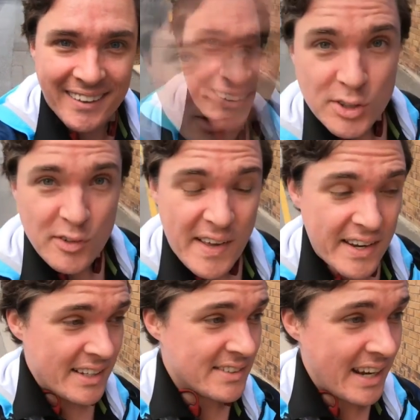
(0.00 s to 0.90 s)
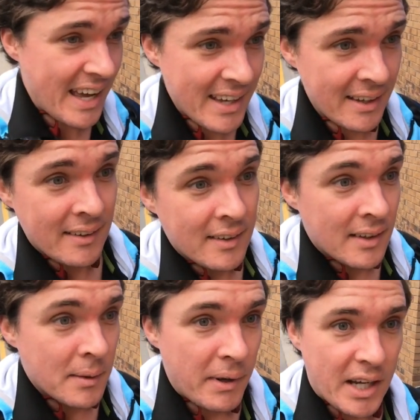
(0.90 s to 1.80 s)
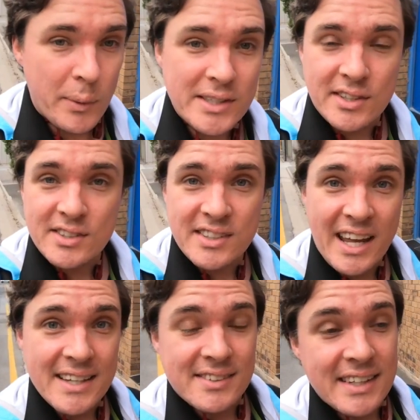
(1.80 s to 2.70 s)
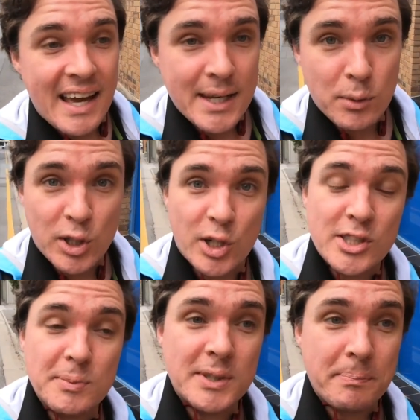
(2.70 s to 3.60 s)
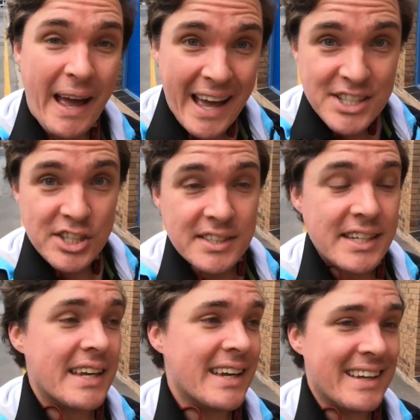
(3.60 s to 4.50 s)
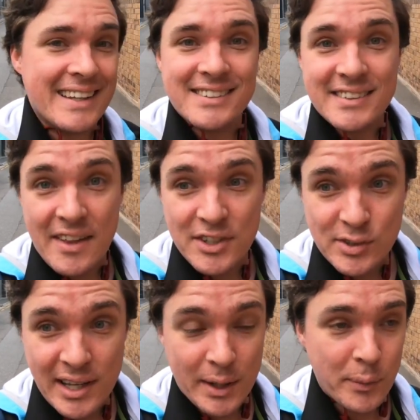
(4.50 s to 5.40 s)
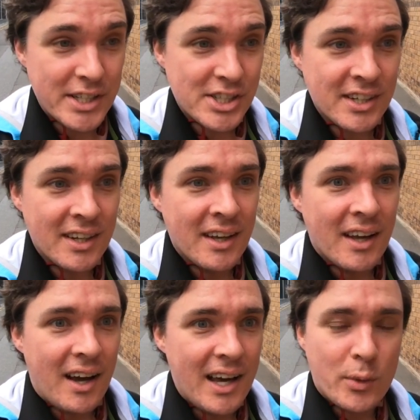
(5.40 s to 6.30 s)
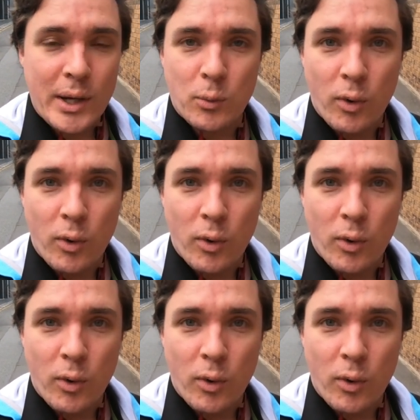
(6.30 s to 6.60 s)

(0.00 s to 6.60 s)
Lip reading: I also found out today, by coincidence, today is the annual Christmas pageant here in South Australia, which I had a quick